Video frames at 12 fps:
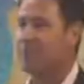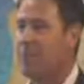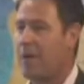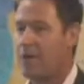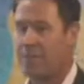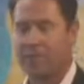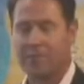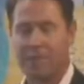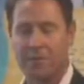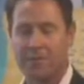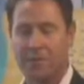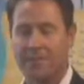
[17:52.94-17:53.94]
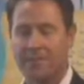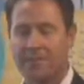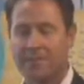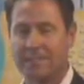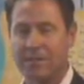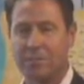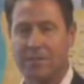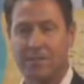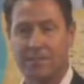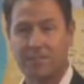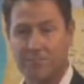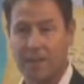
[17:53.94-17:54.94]
mom and her grandmother, because the grandmother,
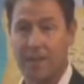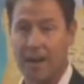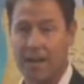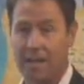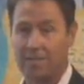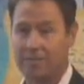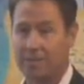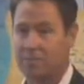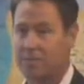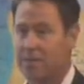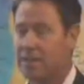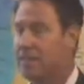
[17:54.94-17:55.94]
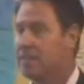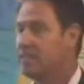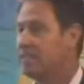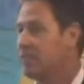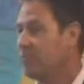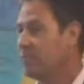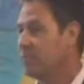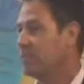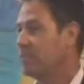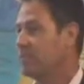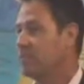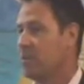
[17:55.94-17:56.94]
it's pretty hot out there, but definitely
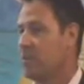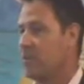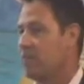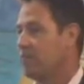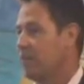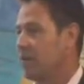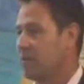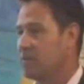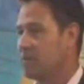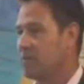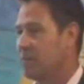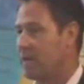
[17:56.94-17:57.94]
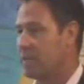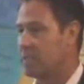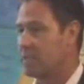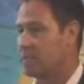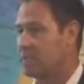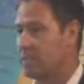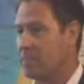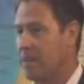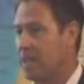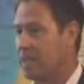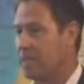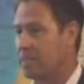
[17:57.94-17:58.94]
go out on the ferries. It's amazing to see the
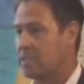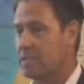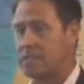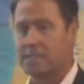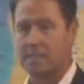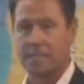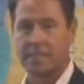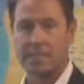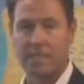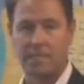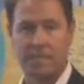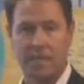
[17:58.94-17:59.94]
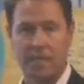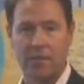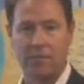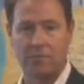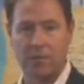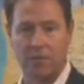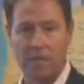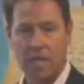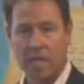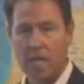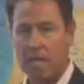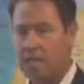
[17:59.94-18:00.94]
bay and see the city at that scale. So
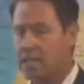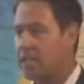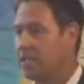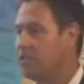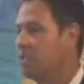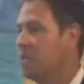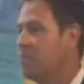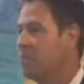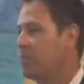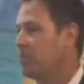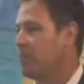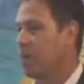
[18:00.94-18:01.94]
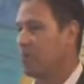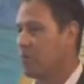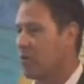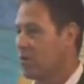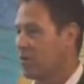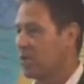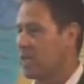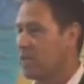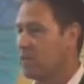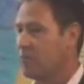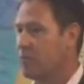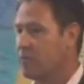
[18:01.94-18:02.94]
again, just keep up the great work.
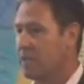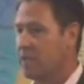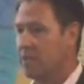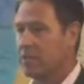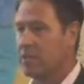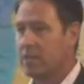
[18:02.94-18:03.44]
Thank you for being here.